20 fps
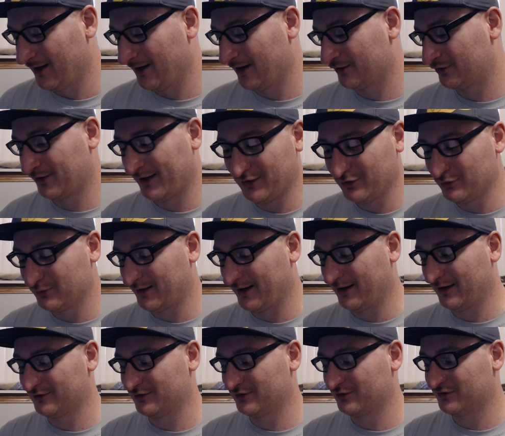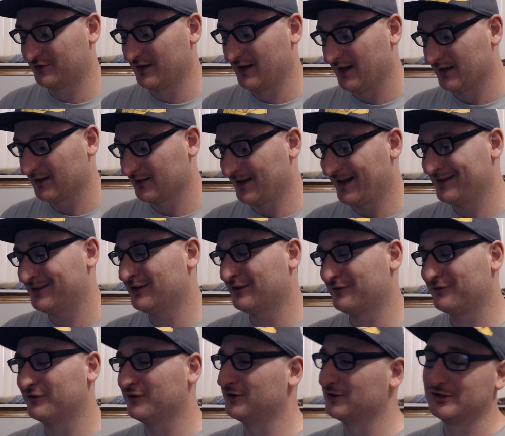Great new characters, lots of